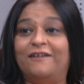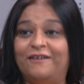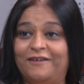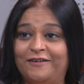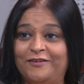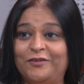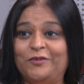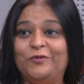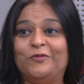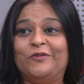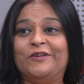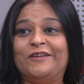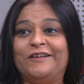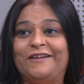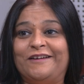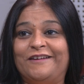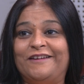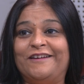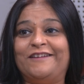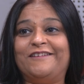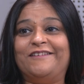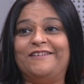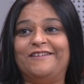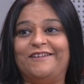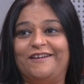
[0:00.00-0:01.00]
you can
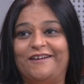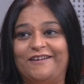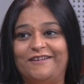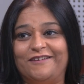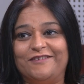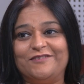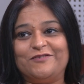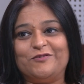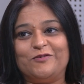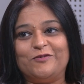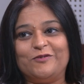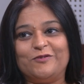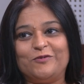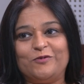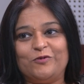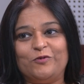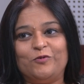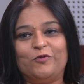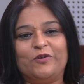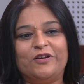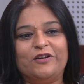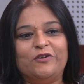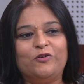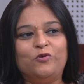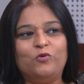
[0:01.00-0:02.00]
correct the colors also. You
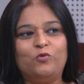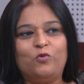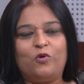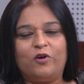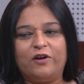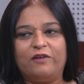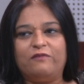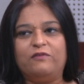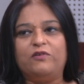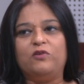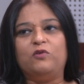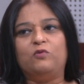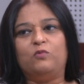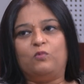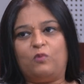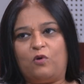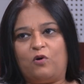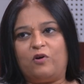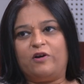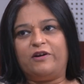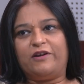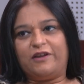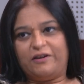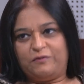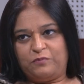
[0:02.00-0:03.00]
can do whatever you
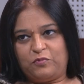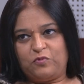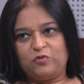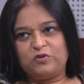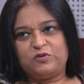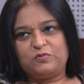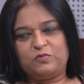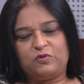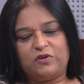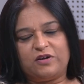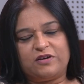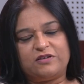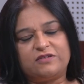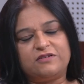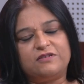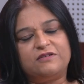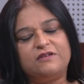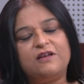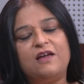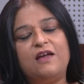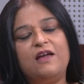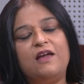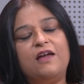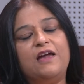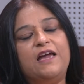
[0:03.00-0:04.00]
want in post-production.
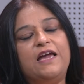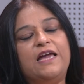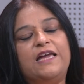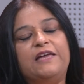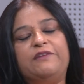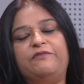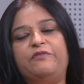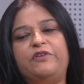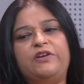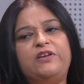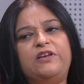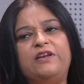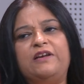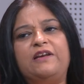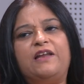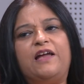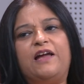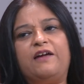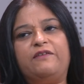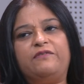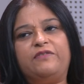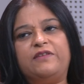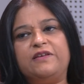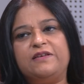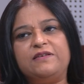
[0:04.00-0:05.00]
We didn't
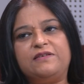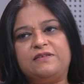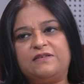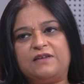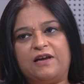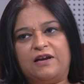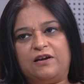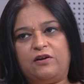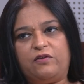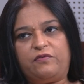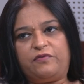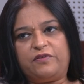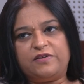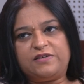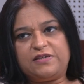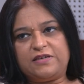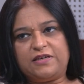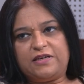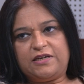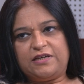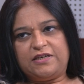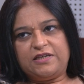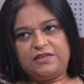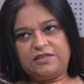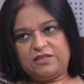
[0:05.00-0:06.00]
have these kind of
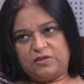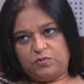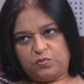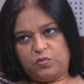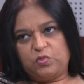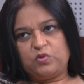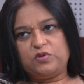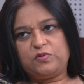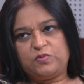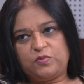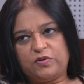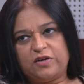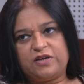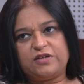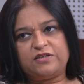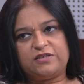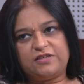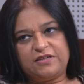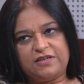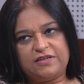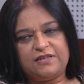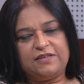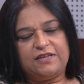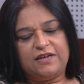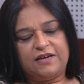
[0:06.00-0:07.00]
facilities in post-production
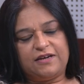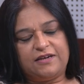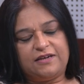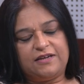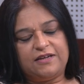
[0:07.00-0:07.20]
at that